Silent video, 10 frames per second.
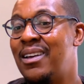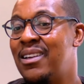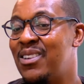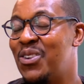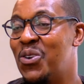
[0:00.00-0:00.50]

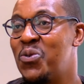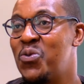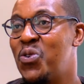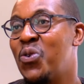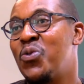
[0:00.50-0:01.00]
you know,
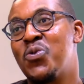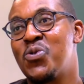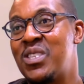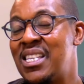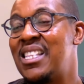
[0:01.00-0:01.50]
you
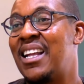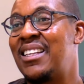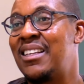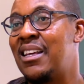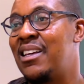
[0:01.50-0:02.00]
see
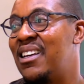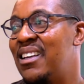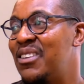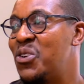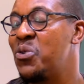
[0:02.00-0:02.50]
that you know,